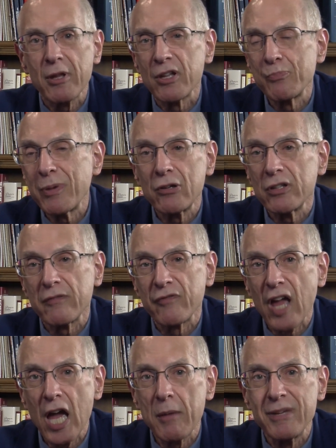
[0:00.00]
The period of
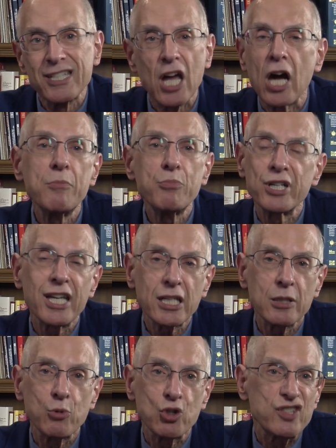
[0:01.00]
time is
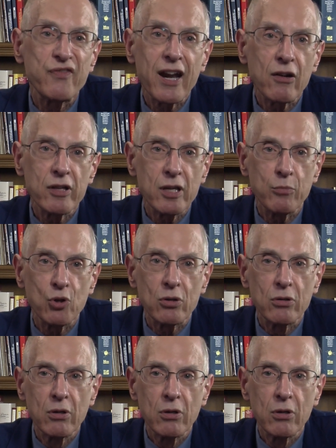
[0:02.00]
unpredictable. It's variable.